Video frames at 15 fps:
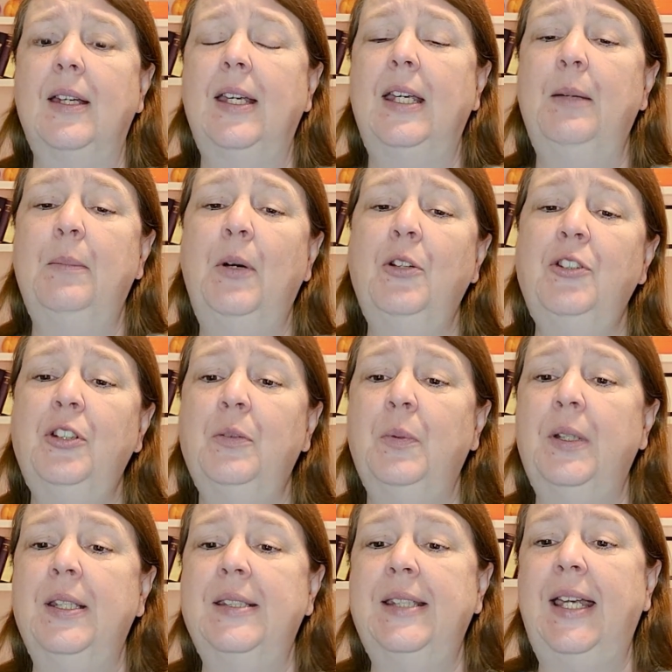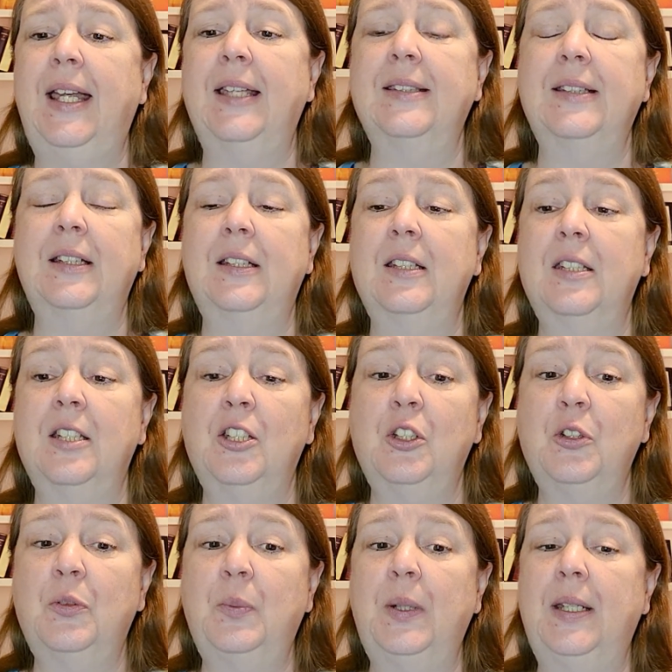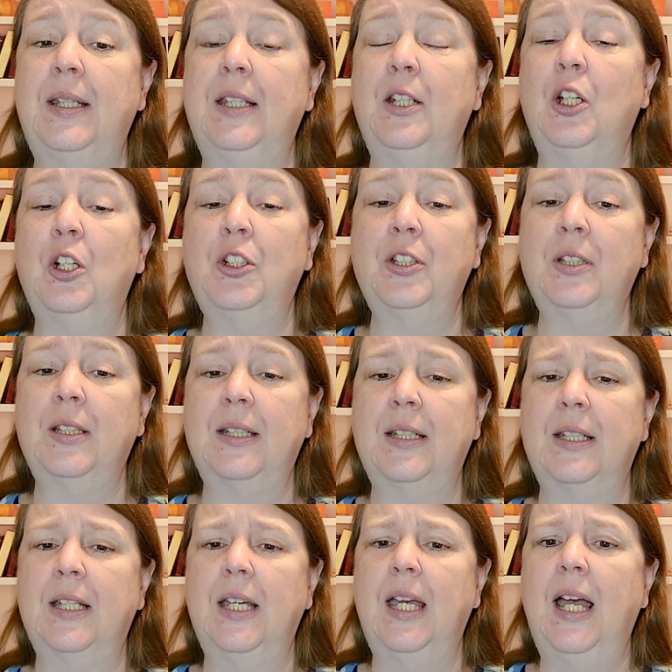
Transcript: He motioned with his hands and continued speaking urgently.